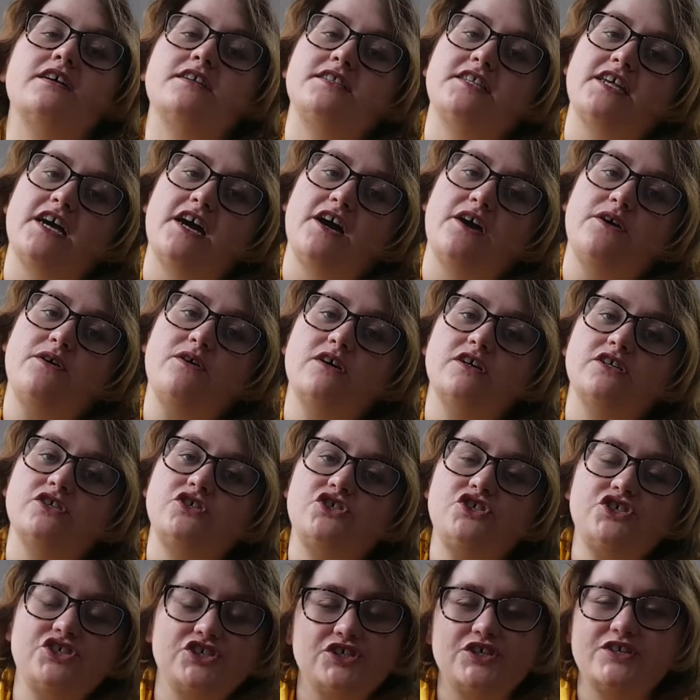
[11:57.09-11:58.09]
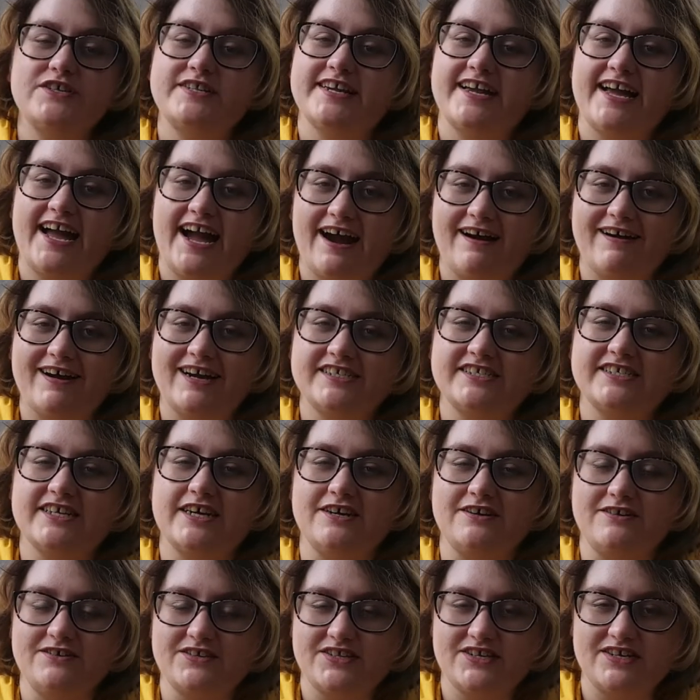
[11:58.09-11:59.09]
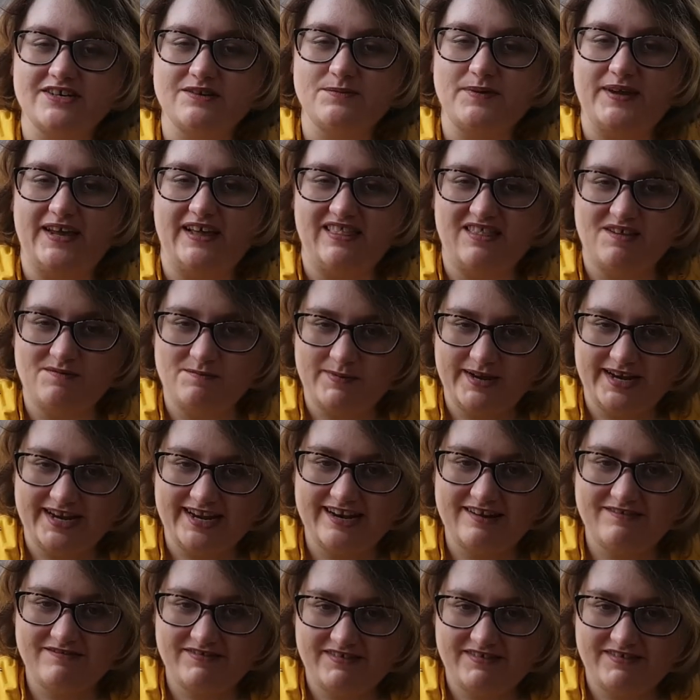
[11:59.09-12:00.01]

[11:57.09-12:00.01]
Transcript: So choose a character who's going to be in the middle of